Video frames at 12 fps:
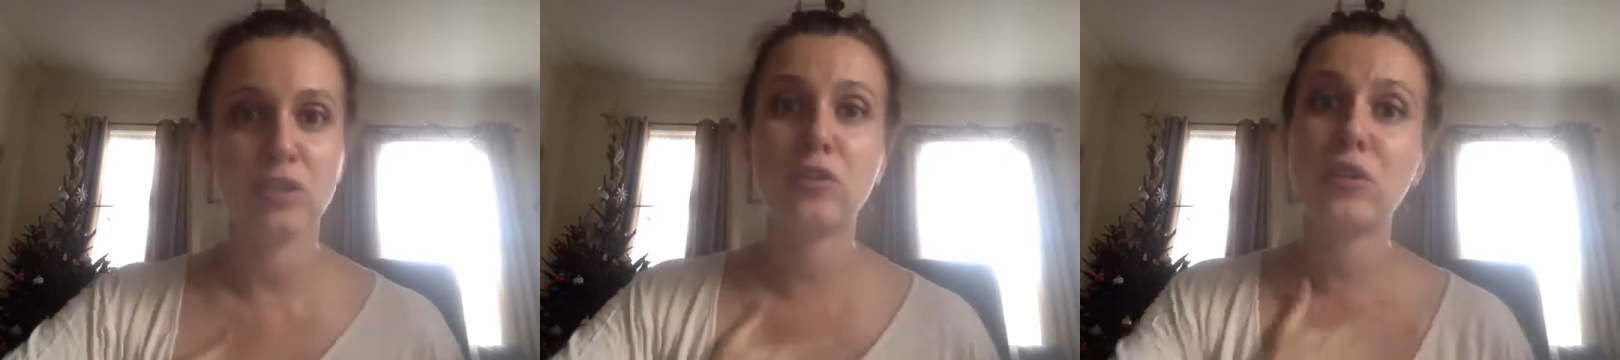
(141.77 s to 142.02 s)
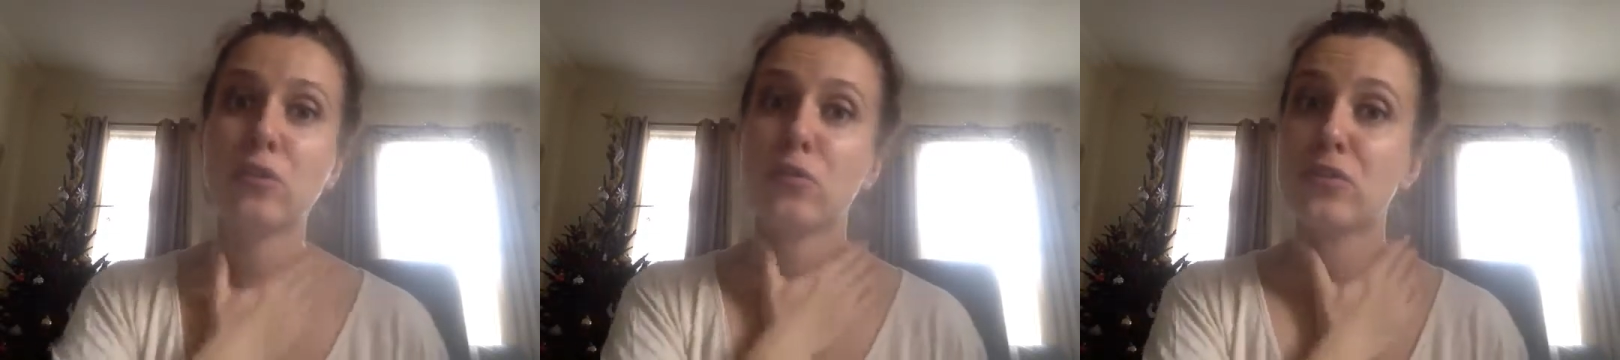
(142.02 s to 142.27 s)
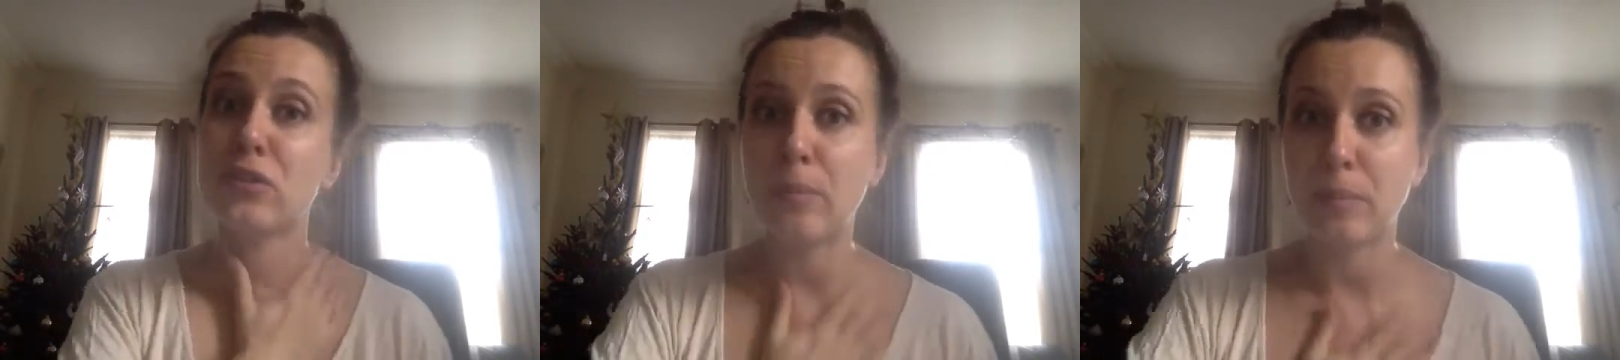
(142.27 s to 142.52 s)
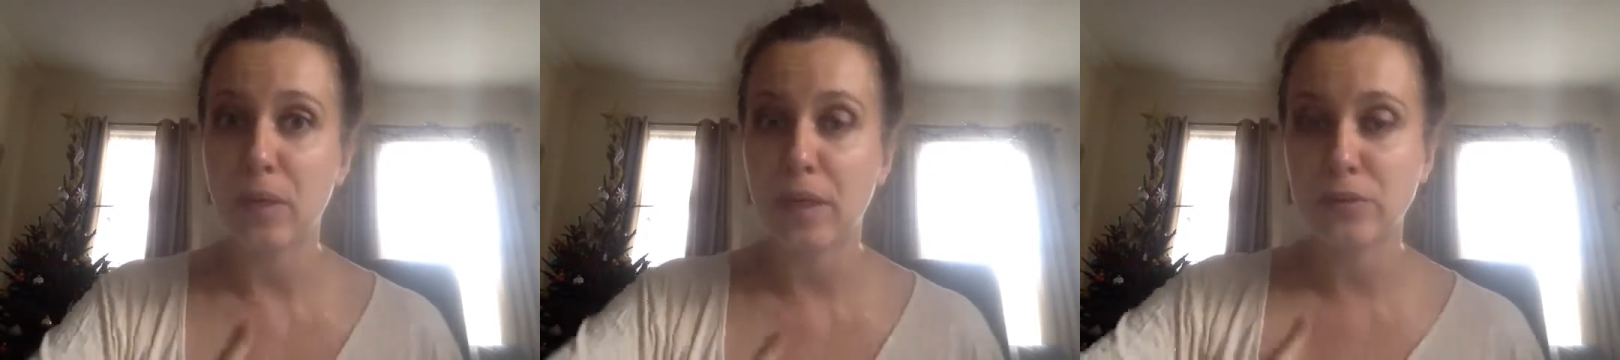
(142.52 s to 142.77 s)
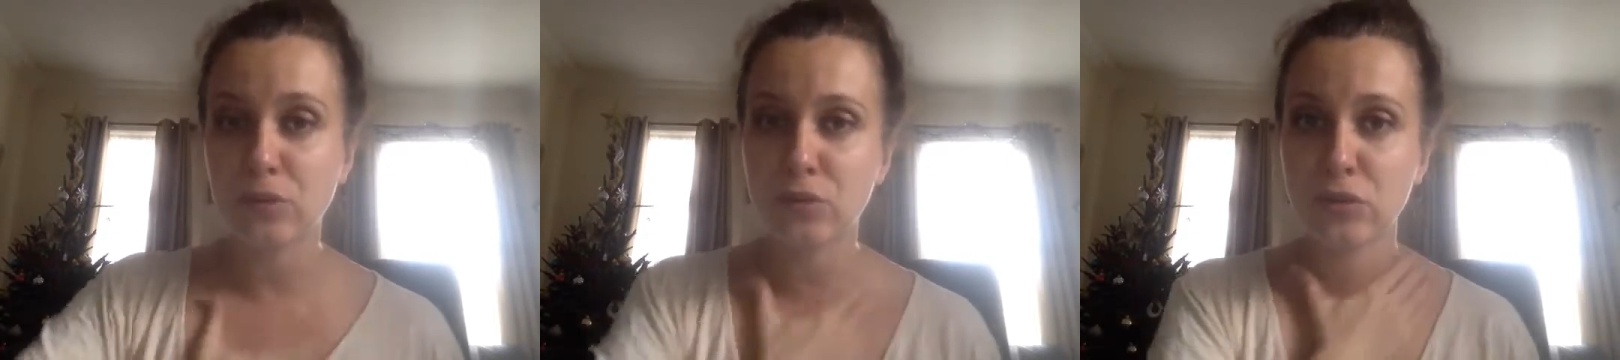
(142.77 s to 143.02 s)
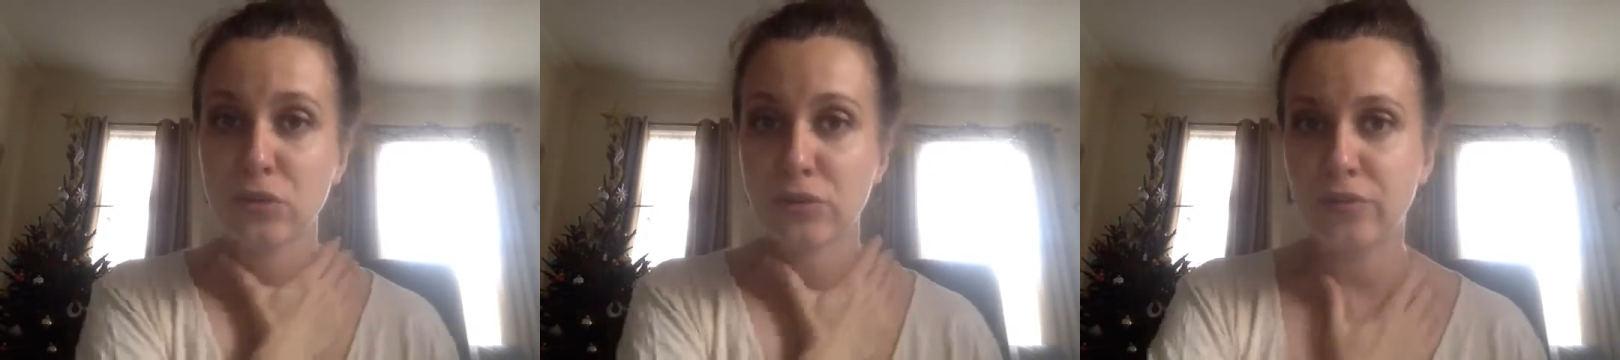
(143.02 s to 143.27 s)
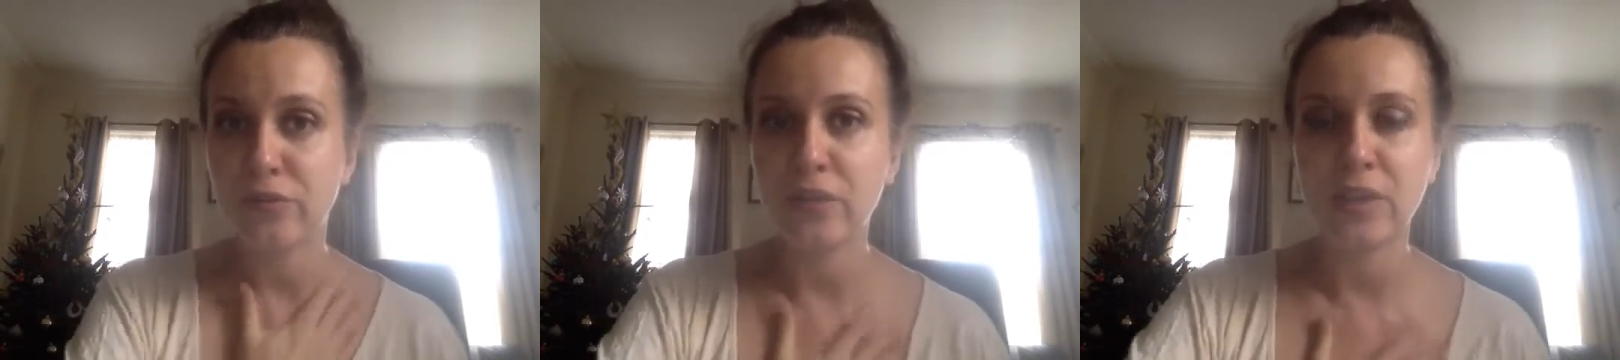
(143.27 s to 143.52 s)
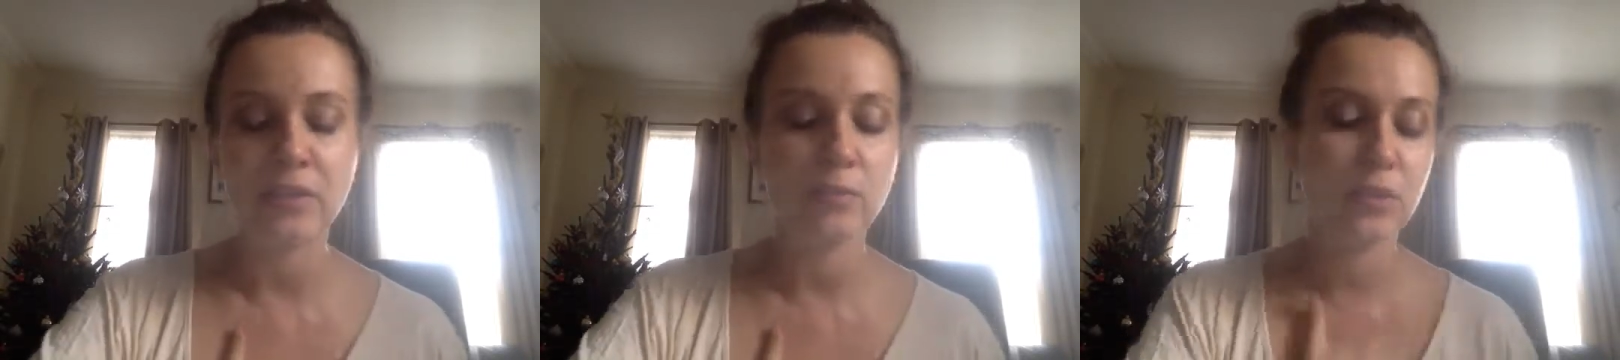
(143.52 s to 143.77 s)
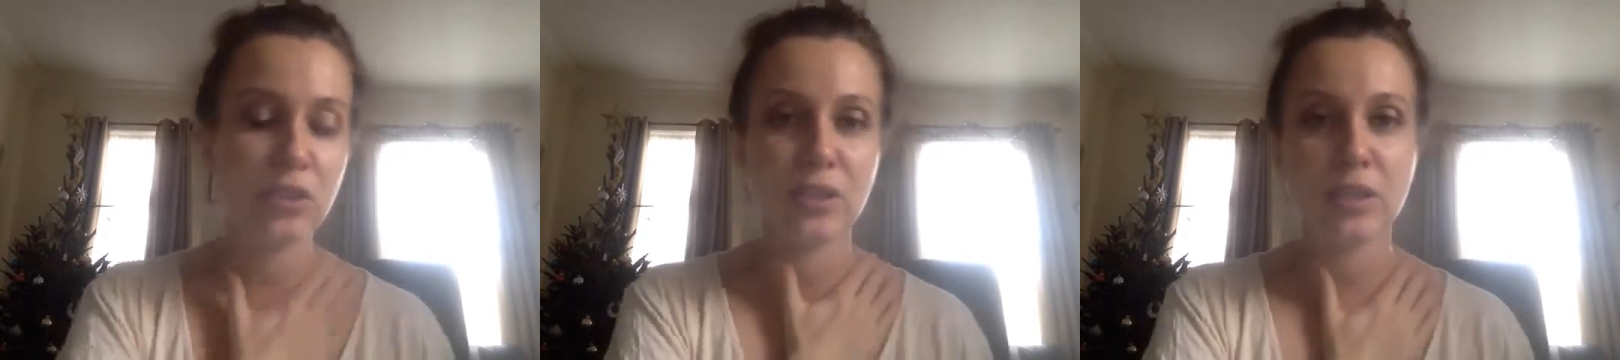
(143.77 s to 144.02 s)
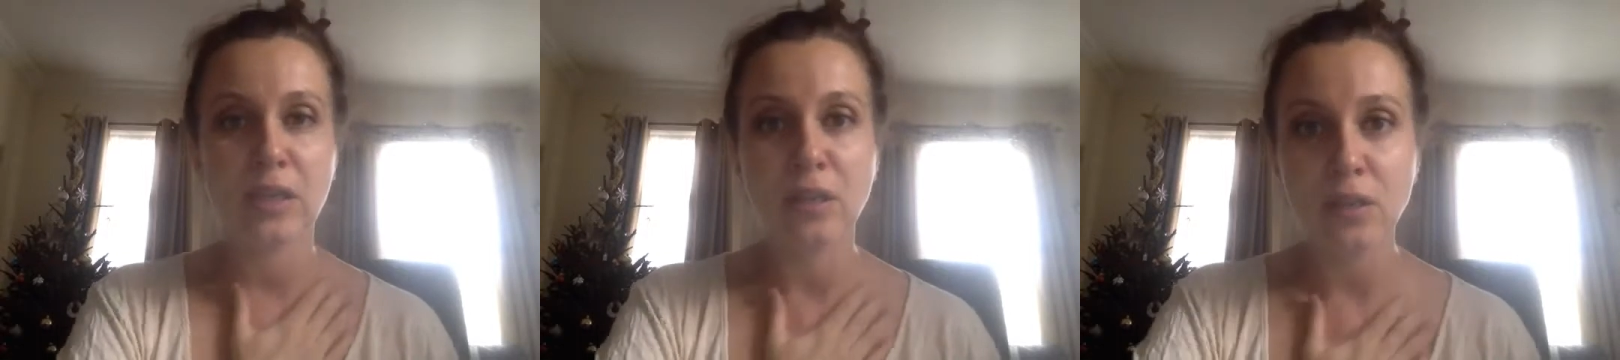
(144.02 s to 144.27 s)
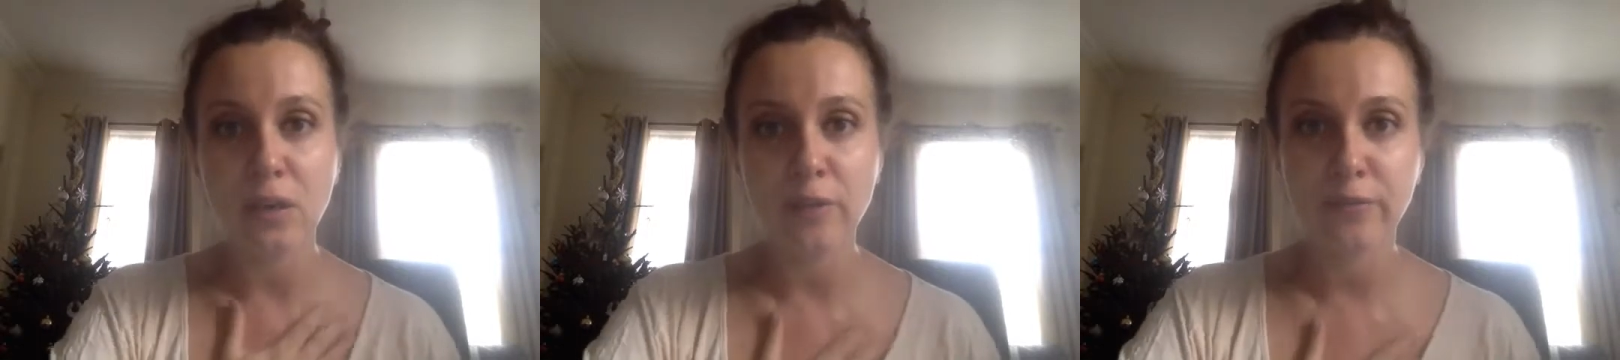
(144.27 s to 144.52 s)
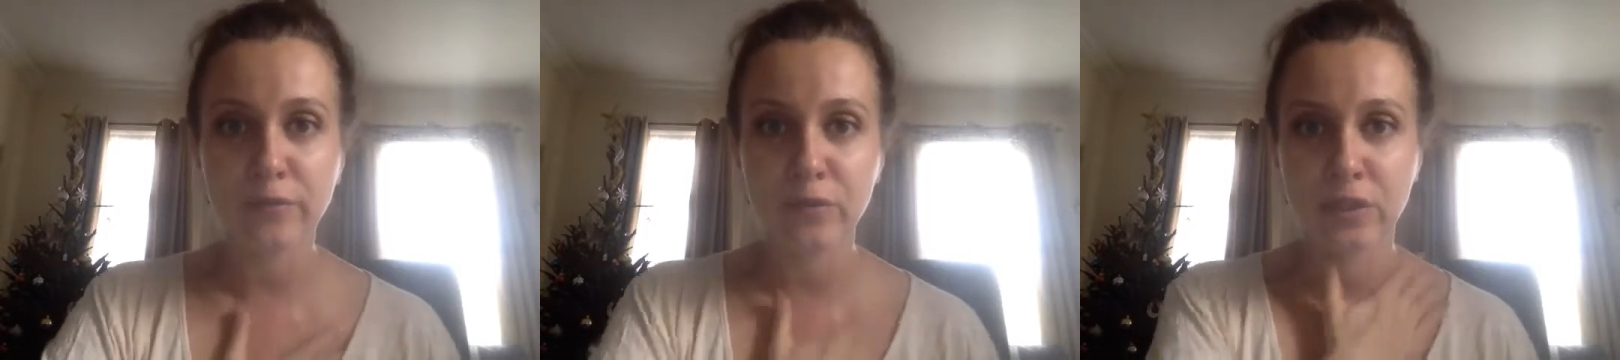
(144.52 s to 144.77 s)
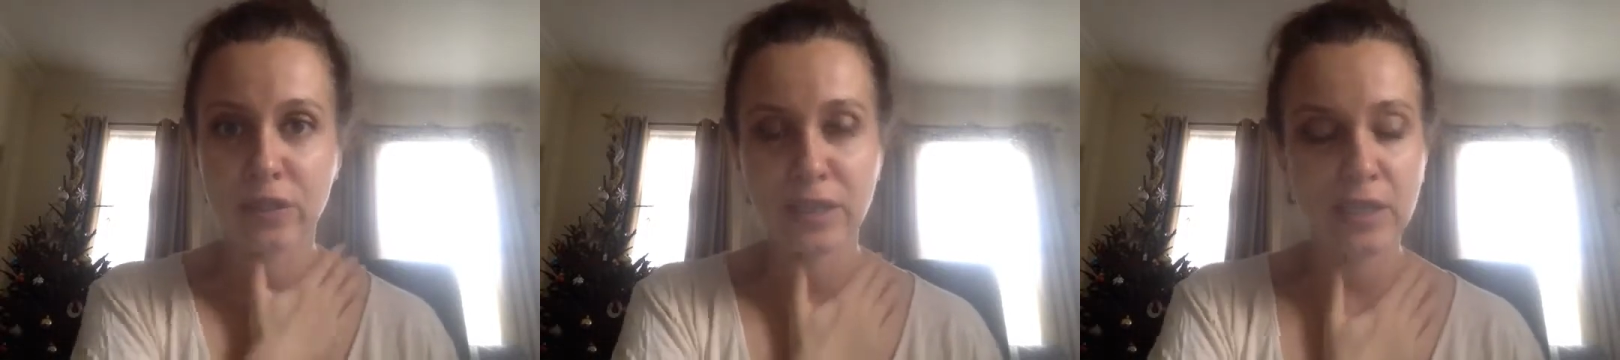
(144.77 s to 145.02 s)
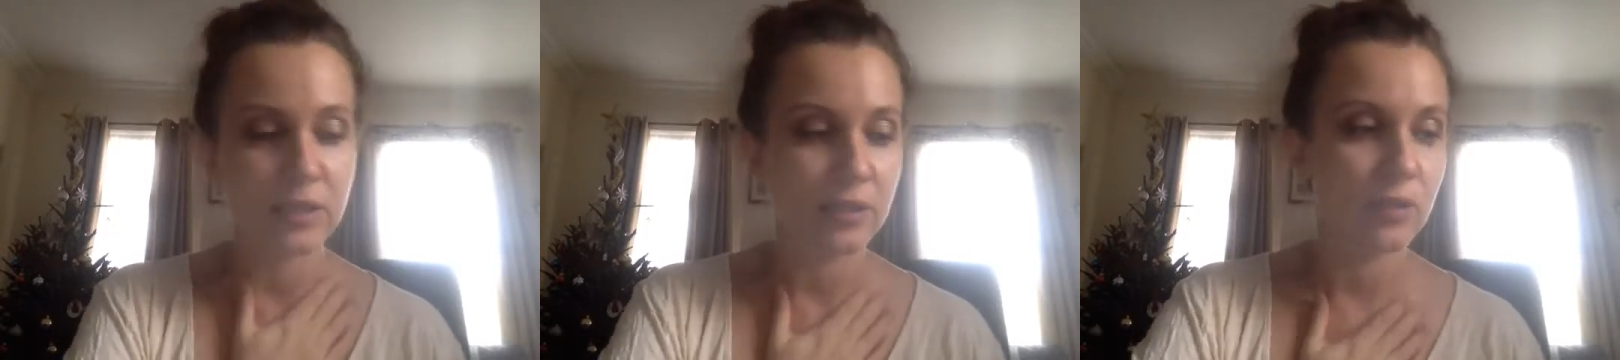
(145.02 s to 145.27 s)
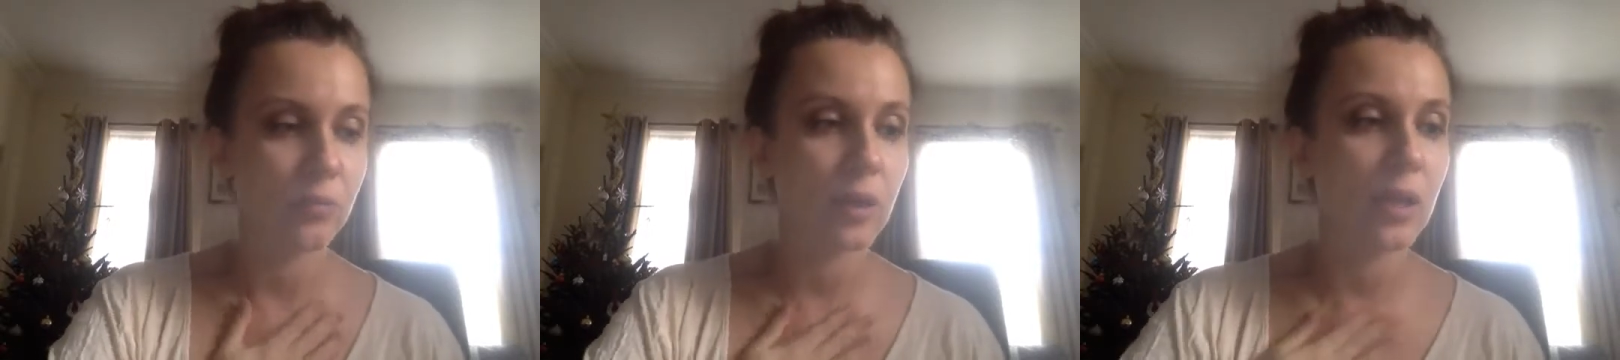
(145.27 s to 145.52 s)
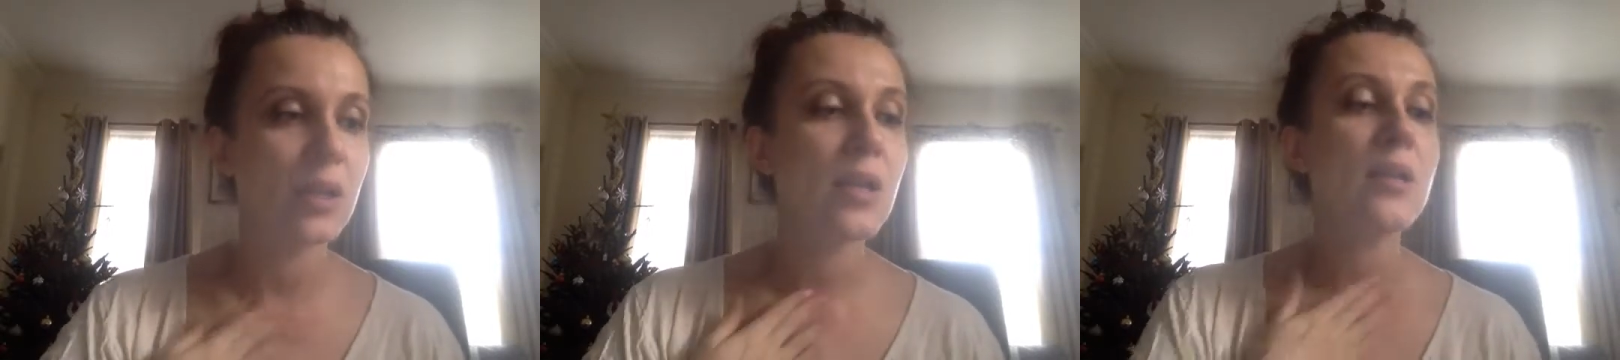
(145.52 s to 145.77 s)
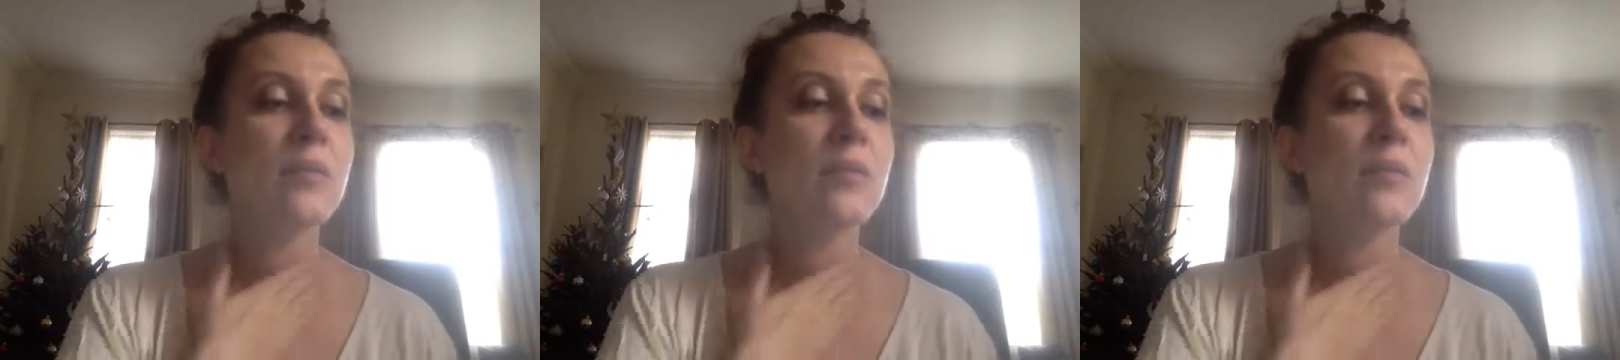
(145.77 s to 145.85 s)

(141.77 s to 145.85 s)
You can also apply it onto your feet, which is a lot for the kids as well,